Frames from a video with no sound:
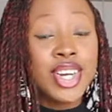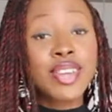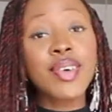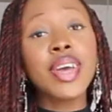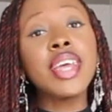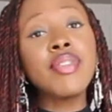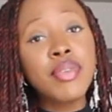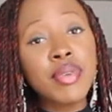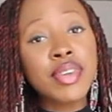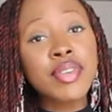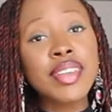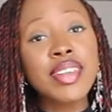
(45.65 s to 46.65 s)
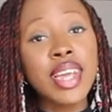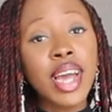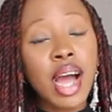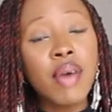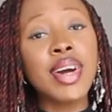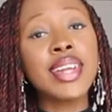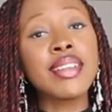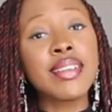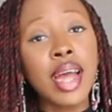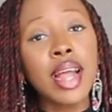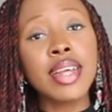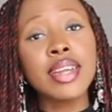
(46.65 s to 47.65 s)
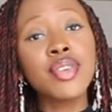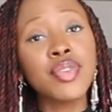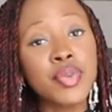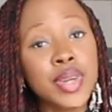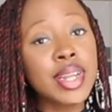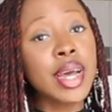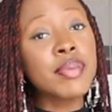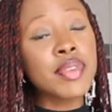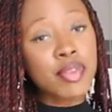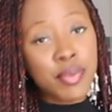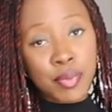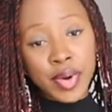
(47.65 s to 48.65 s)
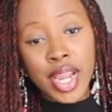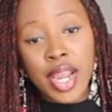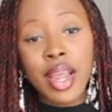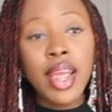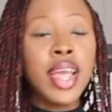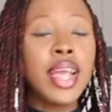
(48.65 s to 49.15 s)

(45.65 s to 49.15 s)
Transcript: So if you want to see how I style it 3 types of way,